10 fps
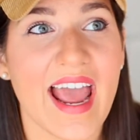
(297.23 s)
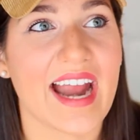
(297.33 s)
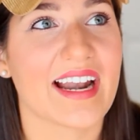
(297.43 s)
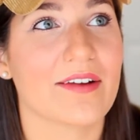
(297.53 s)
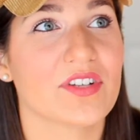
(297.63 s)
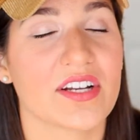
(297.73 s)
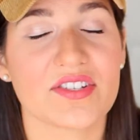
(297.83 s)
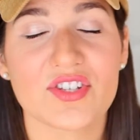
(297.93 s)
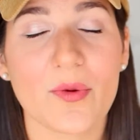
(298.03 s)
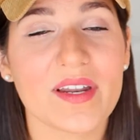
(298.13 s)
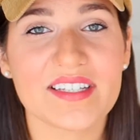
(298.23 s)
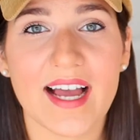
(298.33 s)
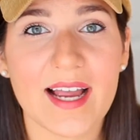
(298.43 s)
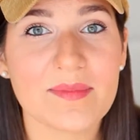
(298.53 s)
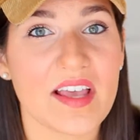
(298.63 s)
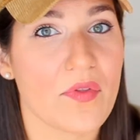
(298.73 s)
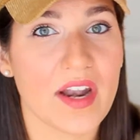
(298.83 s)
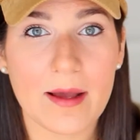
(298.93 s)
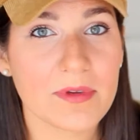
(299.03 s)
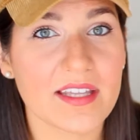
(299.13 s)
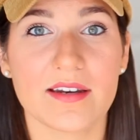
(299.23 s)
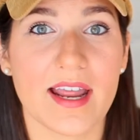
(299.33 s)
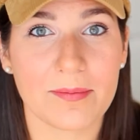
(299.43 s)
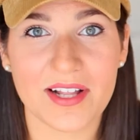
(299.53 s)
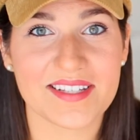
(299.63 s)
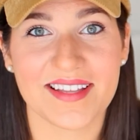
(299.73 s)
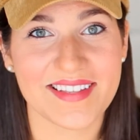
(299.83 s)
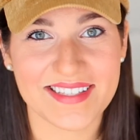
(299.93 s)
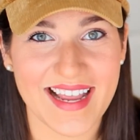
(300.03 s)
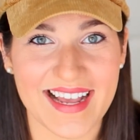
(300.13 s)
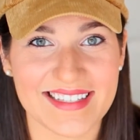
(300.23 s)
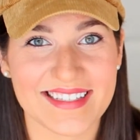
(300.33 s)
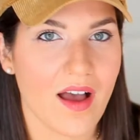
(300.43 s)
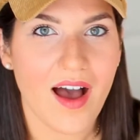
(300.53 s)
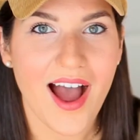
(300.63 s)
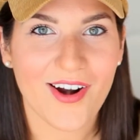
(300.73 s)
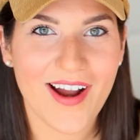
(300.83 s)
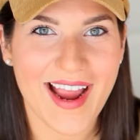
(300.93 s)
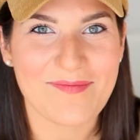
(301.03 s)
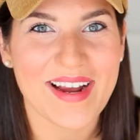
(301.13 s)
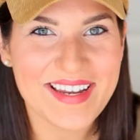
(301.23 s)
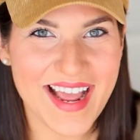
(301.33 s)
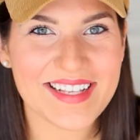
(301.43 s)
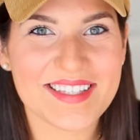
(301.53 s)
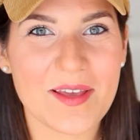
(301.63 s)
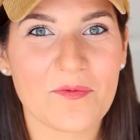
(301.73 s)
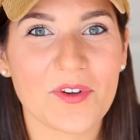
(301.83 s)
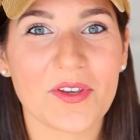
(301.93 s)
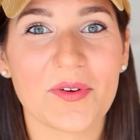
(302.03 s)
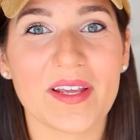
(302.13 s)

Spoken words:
and I've done it so many times that I'm getting an A+ on this test. Alright, my next tip for you